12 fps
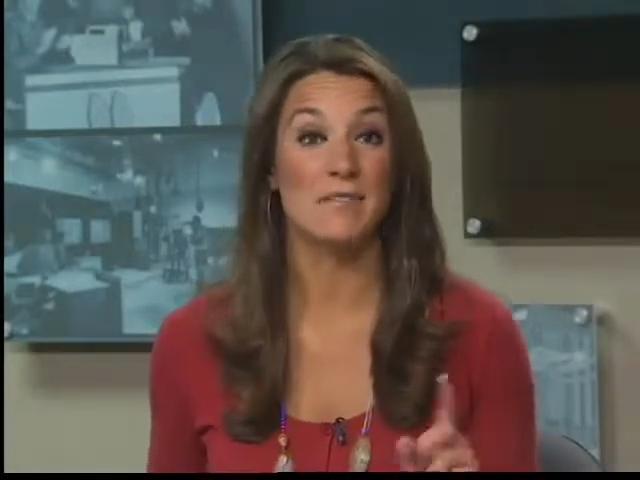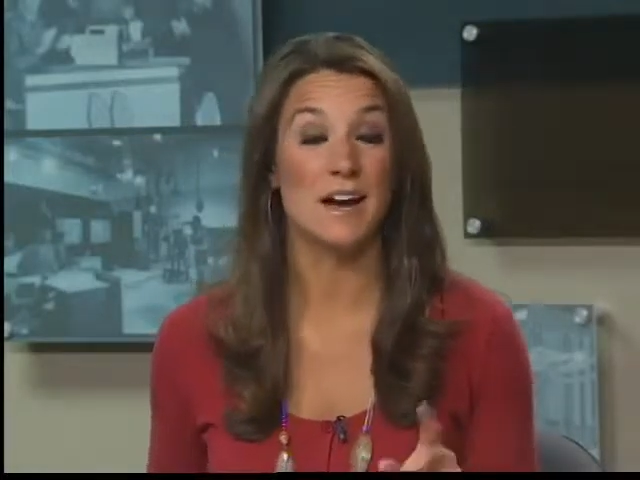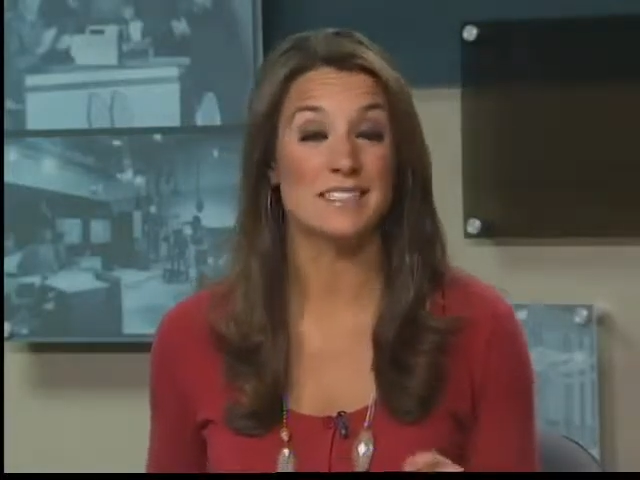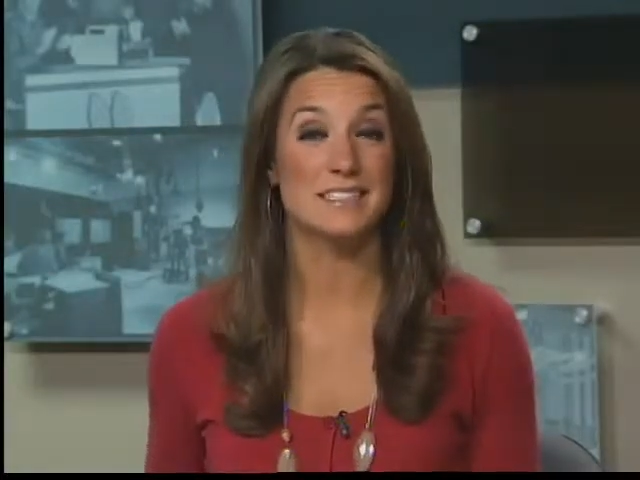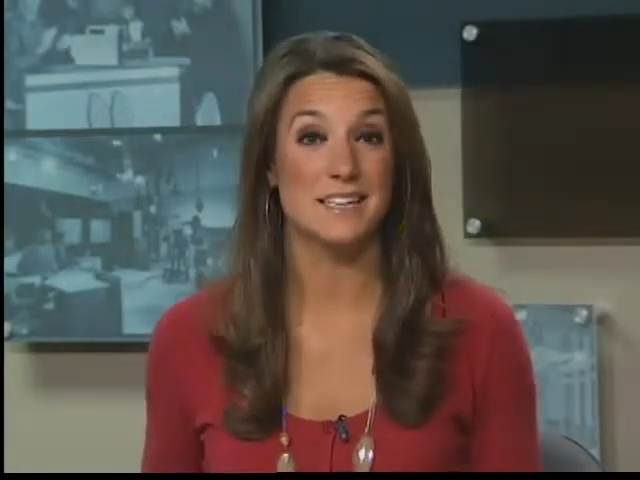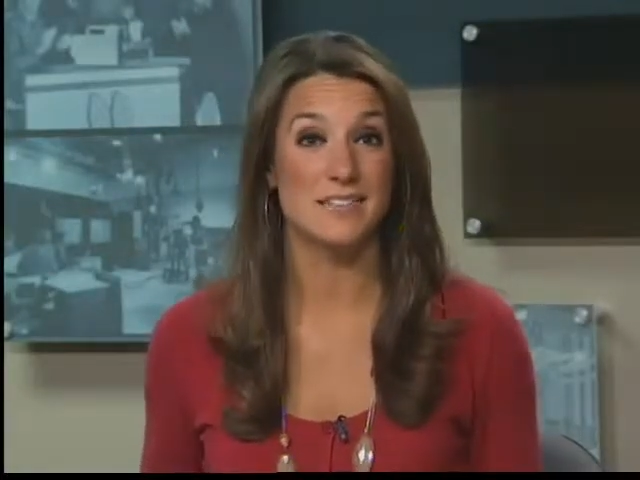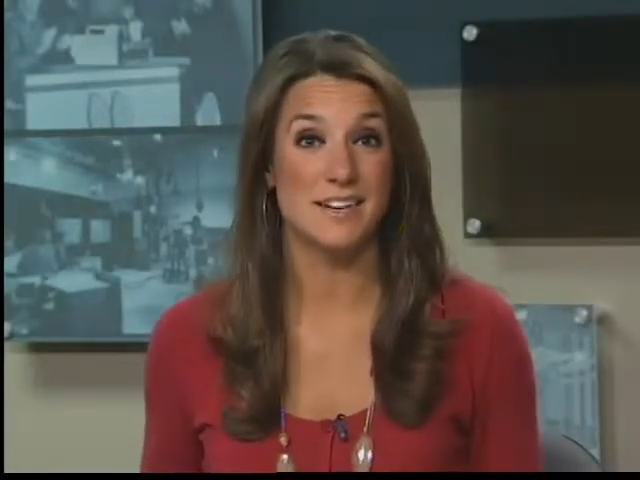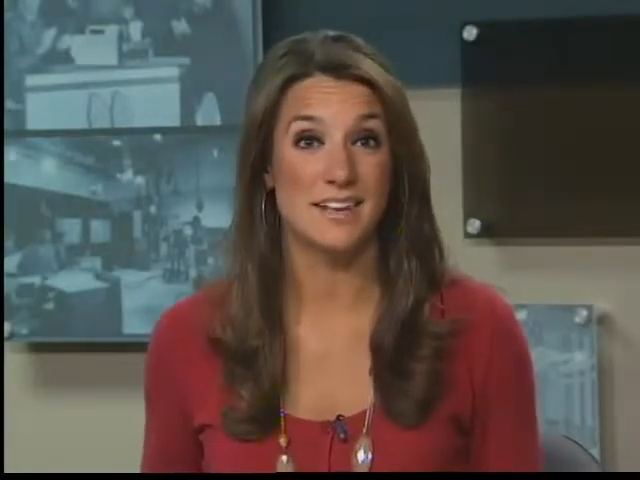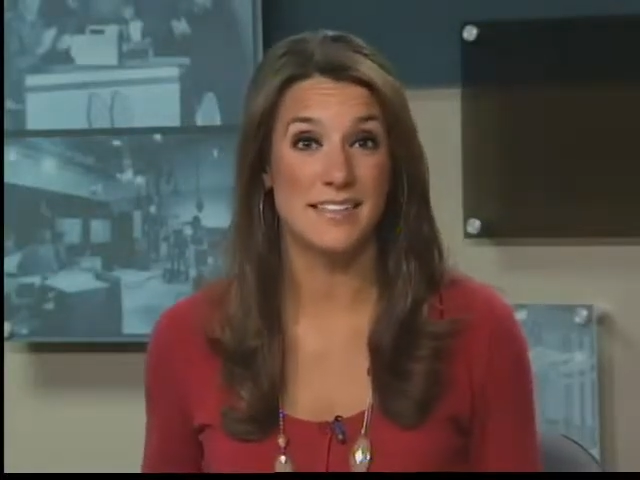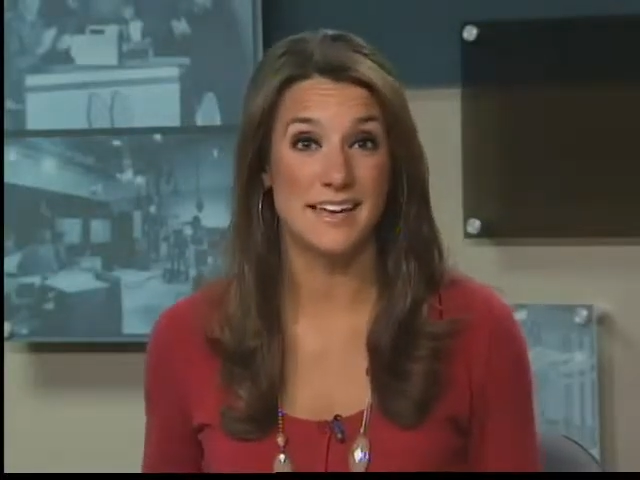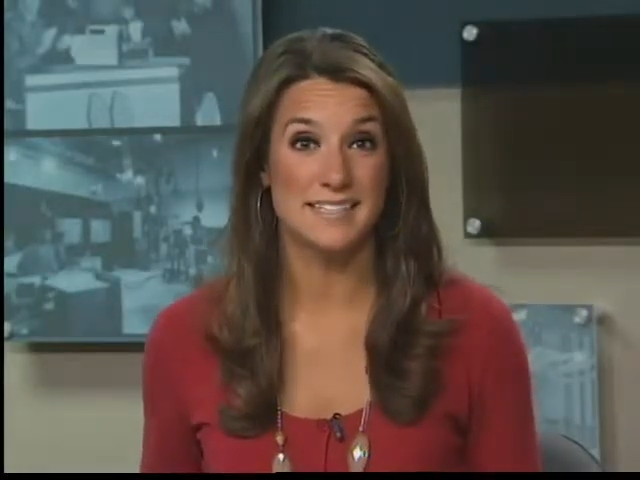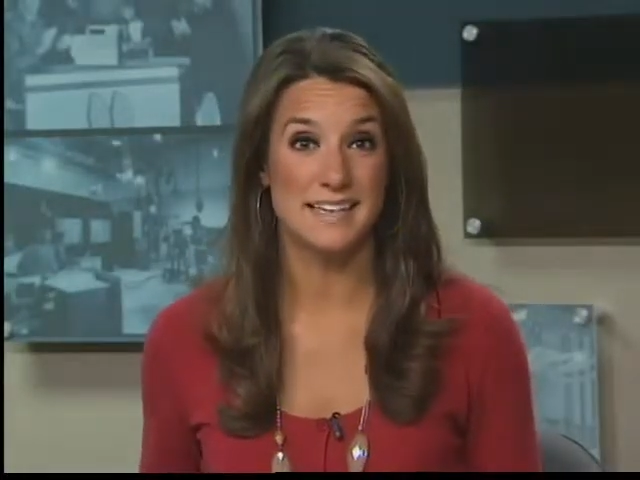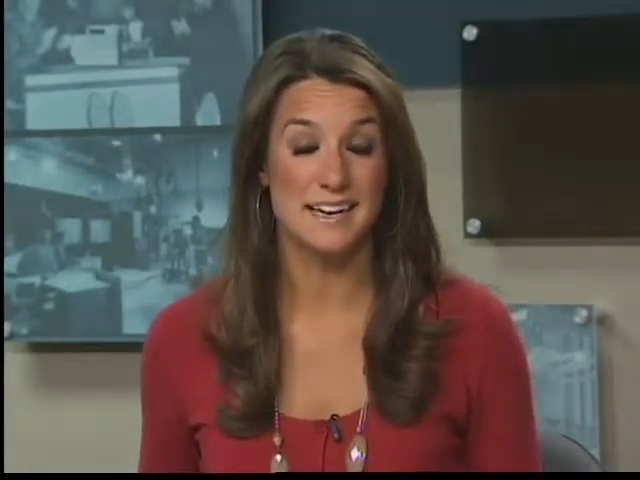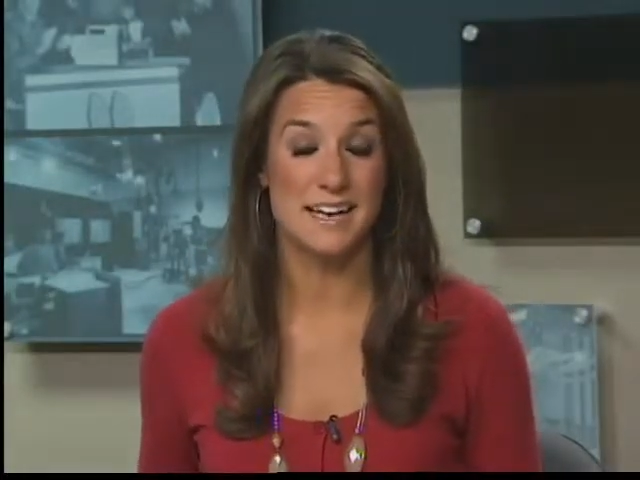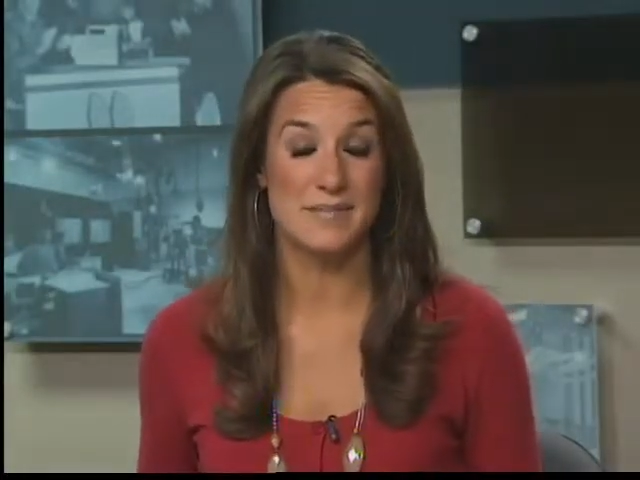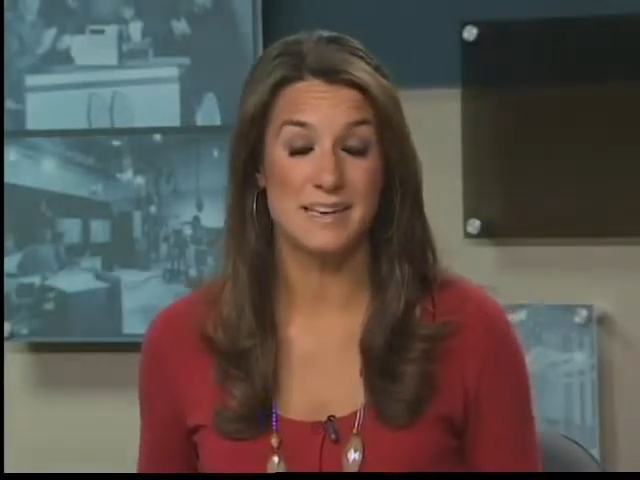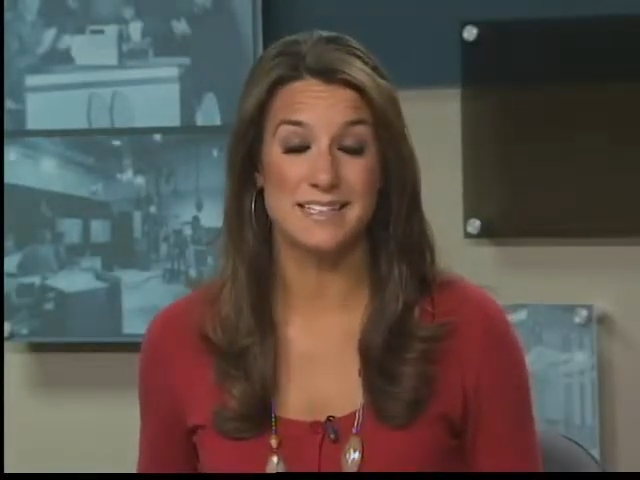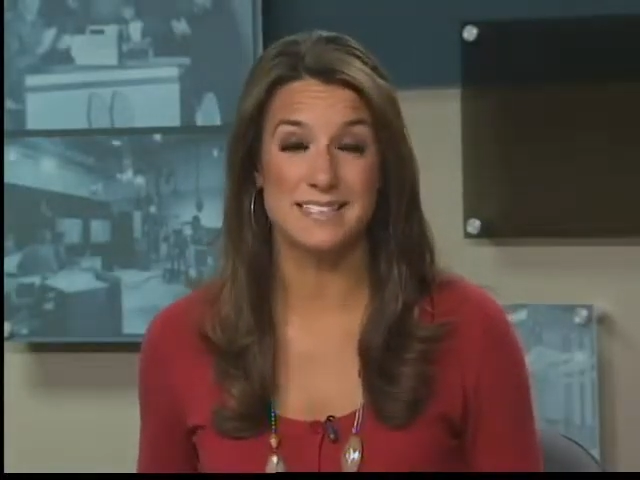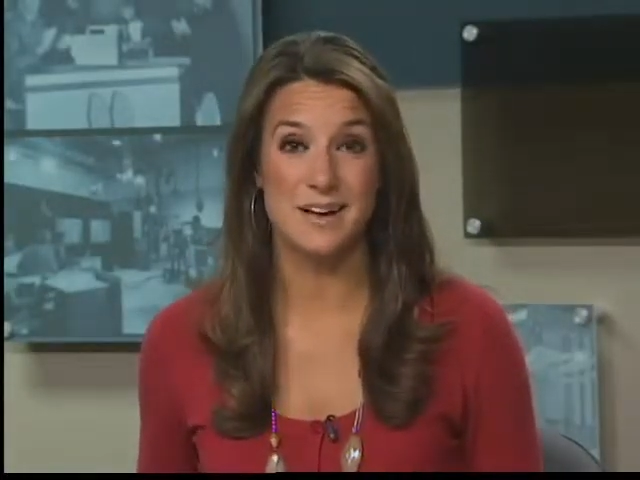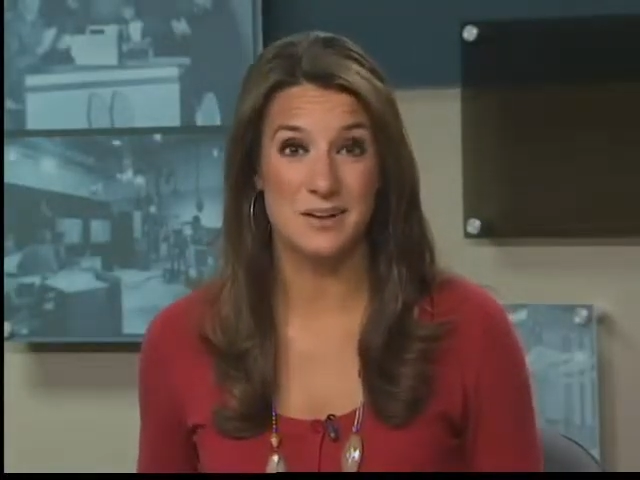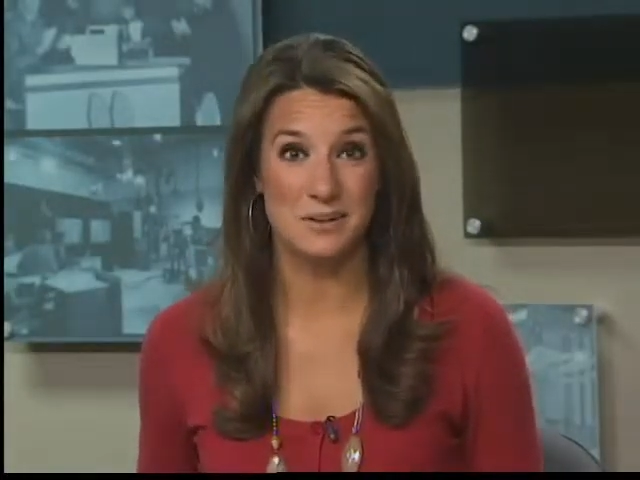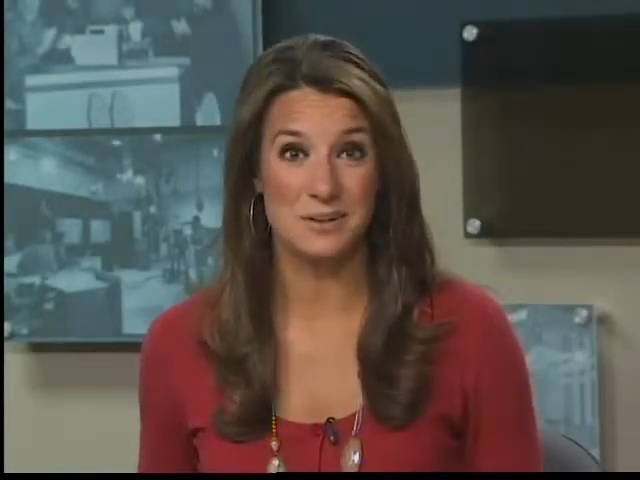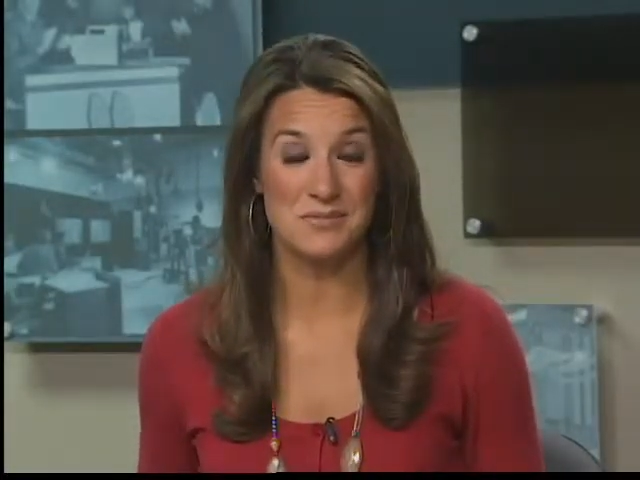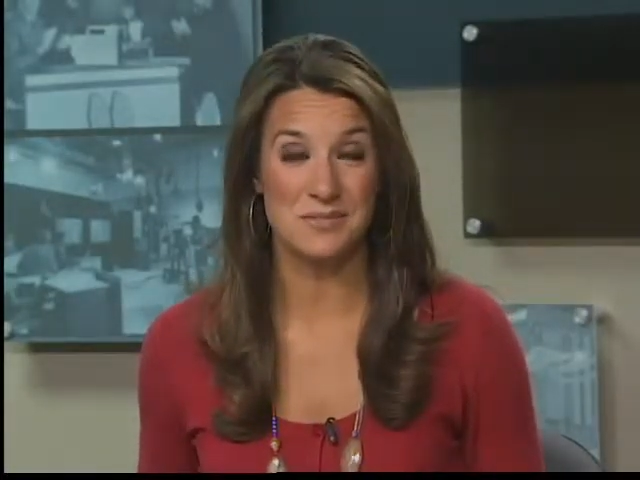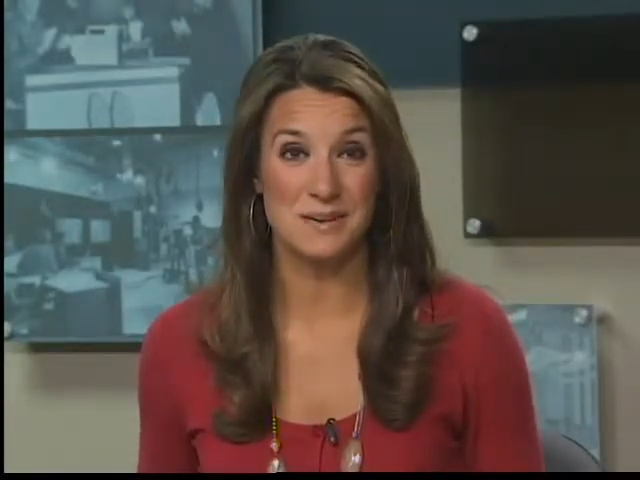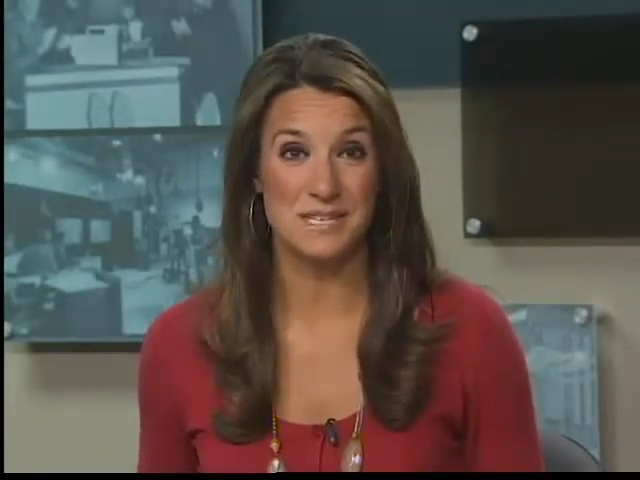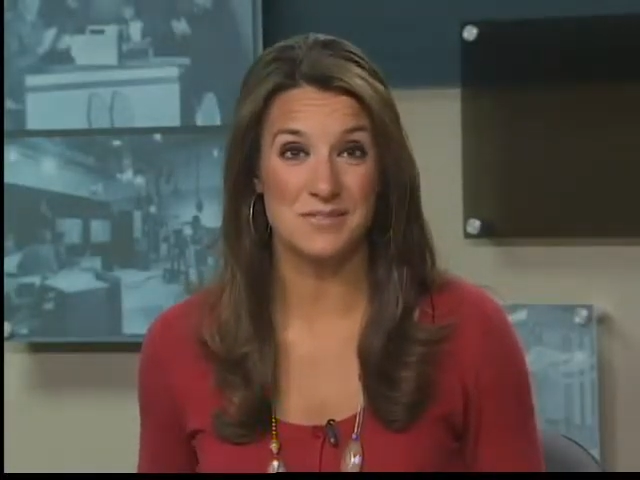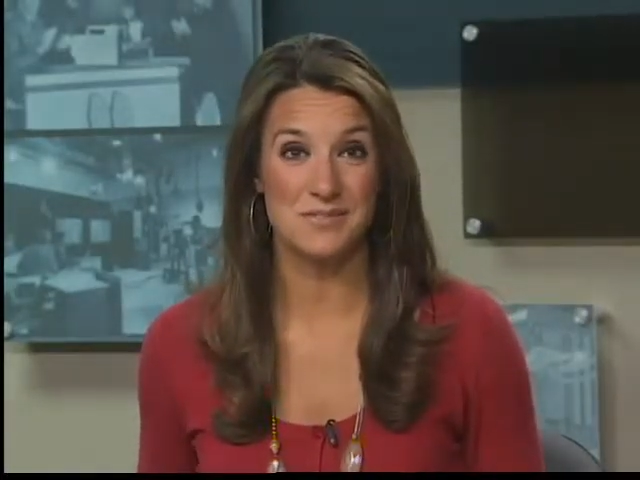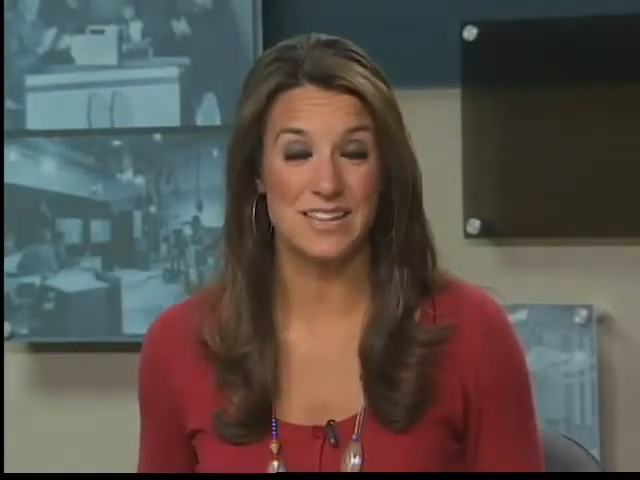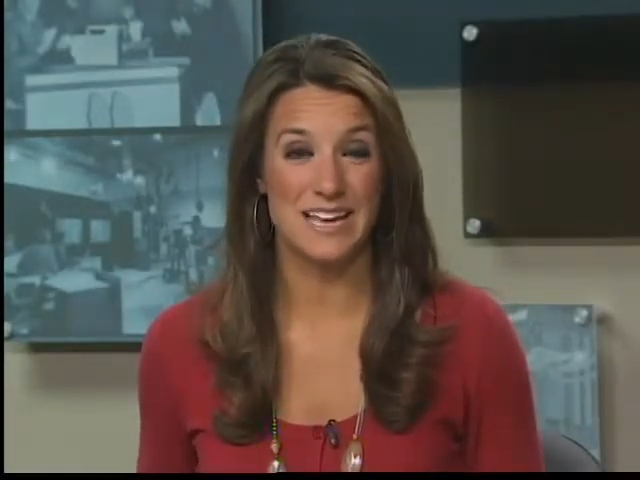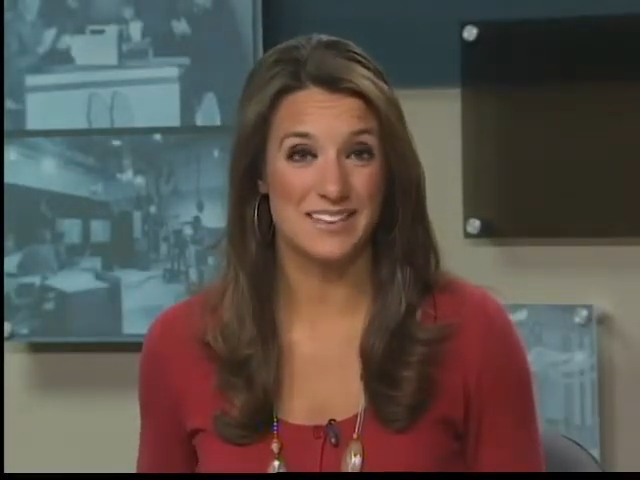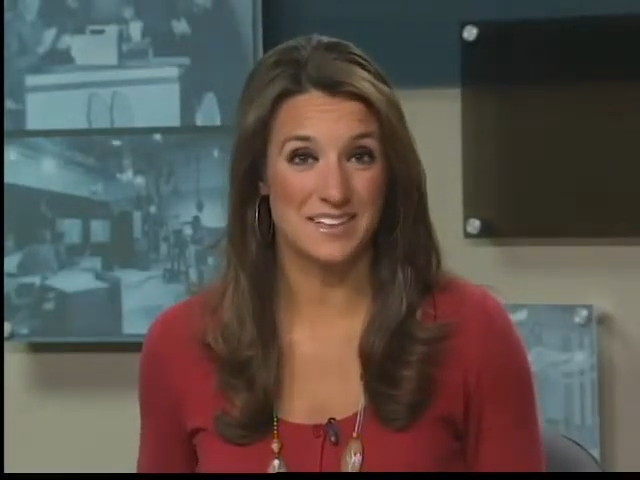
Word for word: Fox11online.com has all your information for that.